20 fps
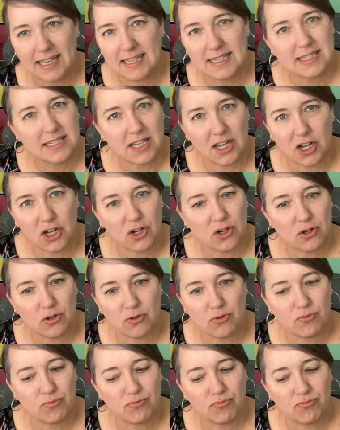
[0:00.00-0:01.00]

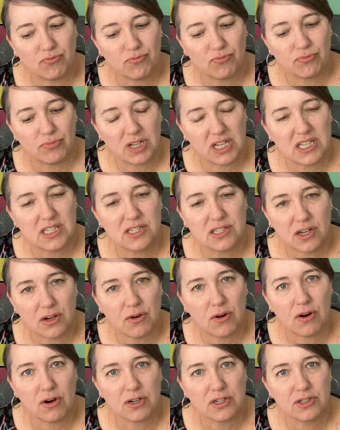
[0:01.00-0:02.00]
So it's so
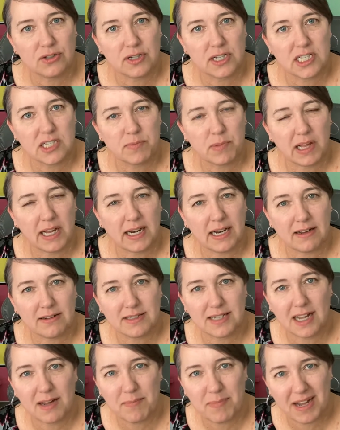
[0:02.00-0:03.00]
hard to explain how
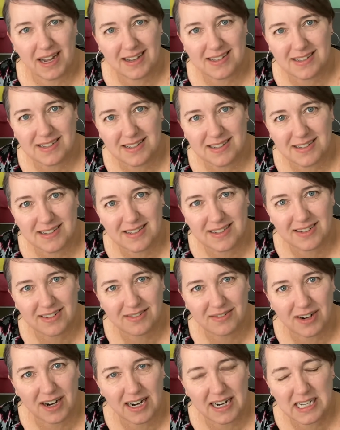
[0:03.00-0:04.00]
time passes,
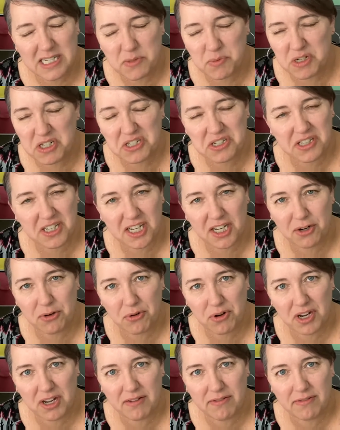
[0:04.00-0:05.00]
right? Especially in
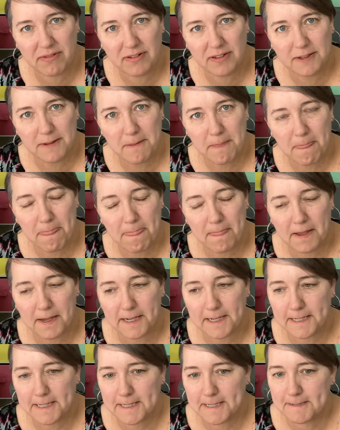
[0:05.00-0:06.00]
grief.
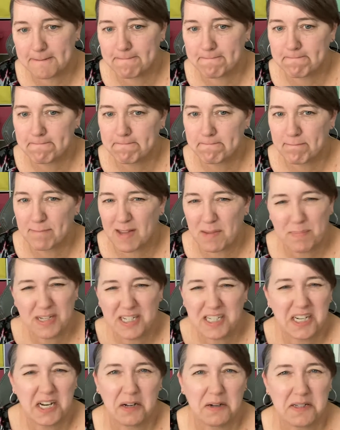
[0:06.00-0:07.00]
Um,
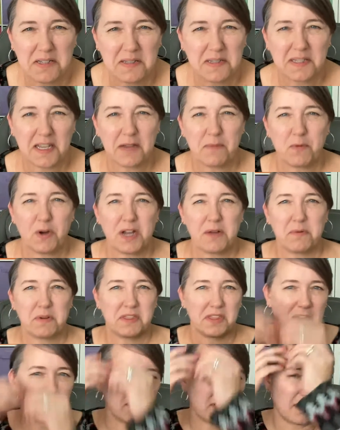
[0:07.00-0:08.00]
but it's the same way with
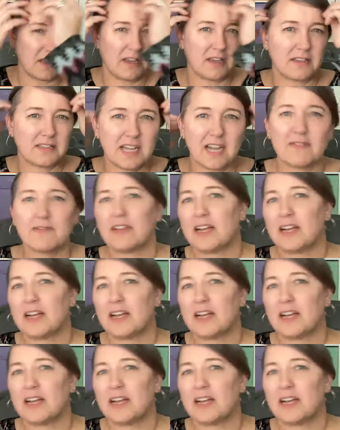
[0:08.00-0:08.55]
everything. Time